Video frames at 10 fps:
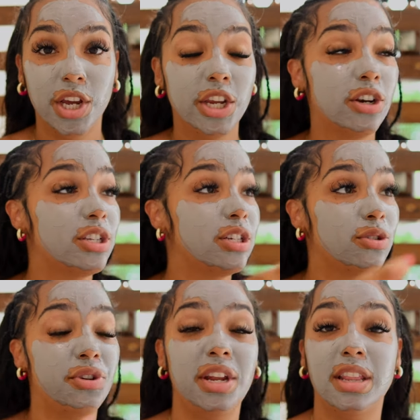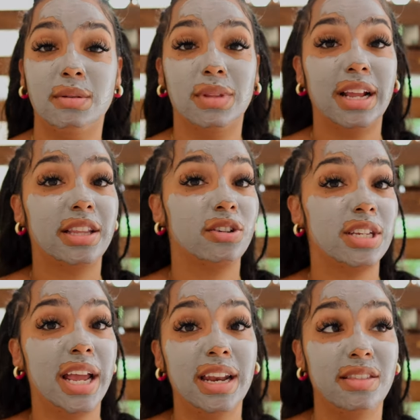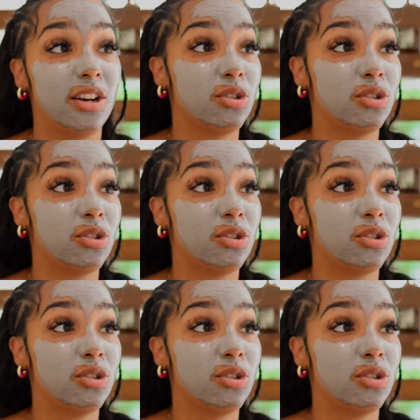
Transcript: You're still treating them like they're 10 and they're